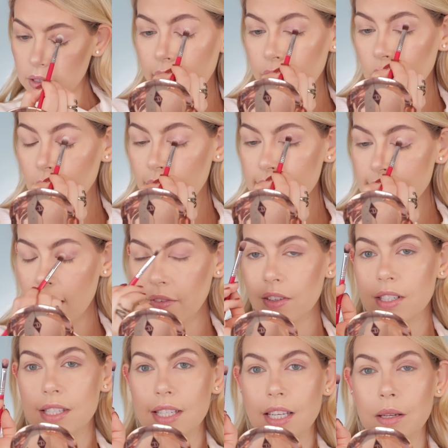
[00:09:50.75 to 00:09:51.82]
If you guys
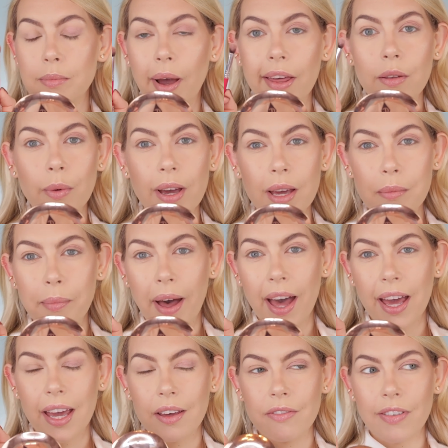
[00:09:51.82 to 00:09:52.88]
haven't seen, by the way,
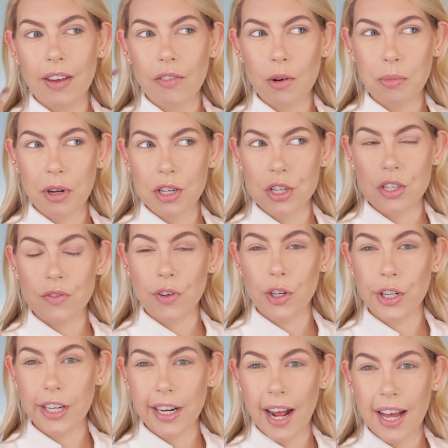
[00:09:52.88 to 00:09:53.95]
my favorite brushes for
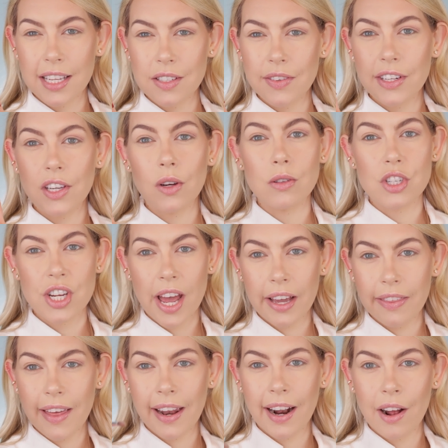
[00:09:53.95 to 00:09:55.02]
hooded eyes video,
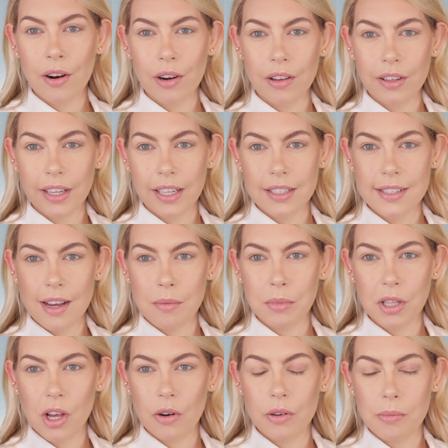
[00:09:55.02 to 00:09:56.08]
check that out. I'll link it down
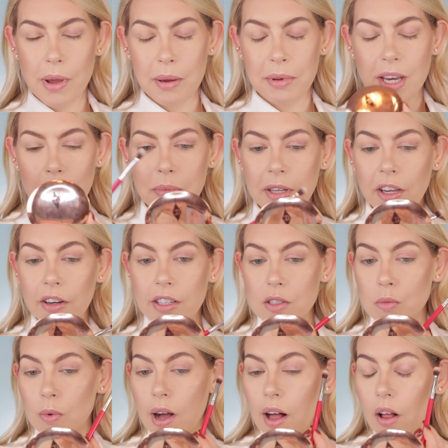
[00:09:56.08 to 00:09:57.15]
below and maybe up here as
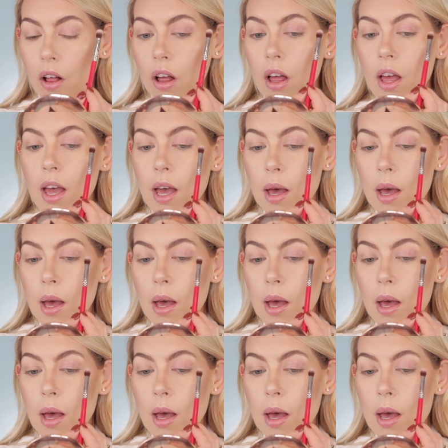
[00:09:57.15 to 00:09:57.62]
well.